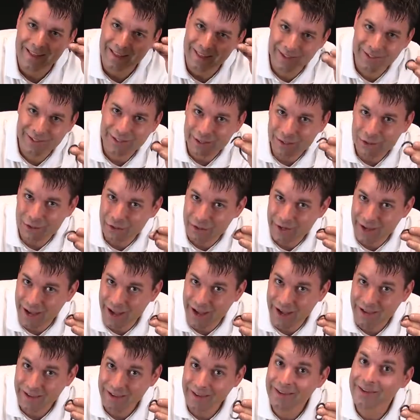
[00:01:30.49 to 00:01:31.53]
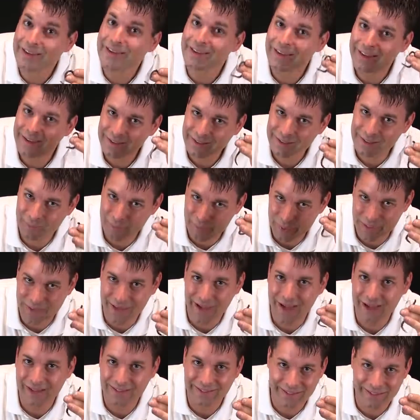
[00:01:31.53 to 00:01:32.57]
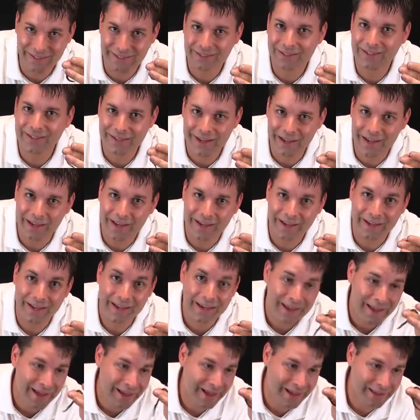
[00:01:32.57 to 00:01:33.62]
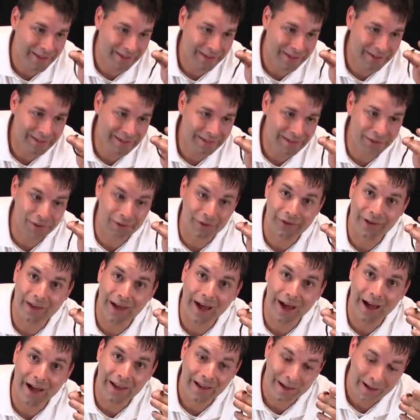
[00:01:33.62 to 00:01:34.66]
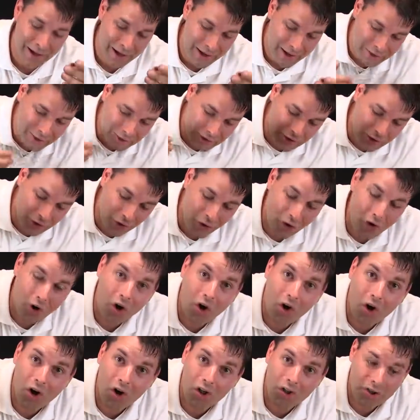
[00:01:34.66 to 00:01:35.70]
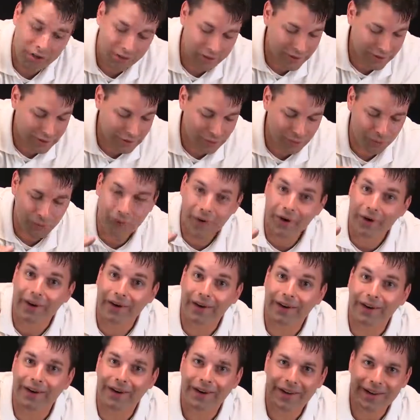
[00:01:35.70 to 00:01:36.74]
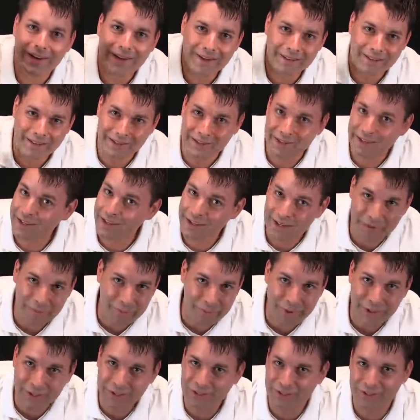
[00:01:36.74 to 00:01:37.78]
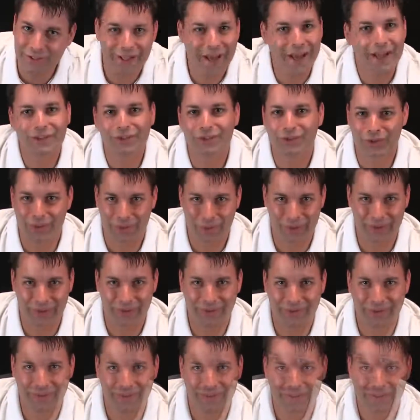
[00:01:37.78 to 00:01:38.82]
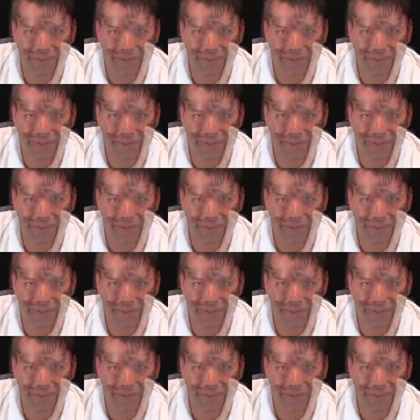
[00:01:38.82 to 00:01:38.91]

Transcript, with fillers: This little guy is the big idea today. And this little guy did all of this work digging and mixing that soil.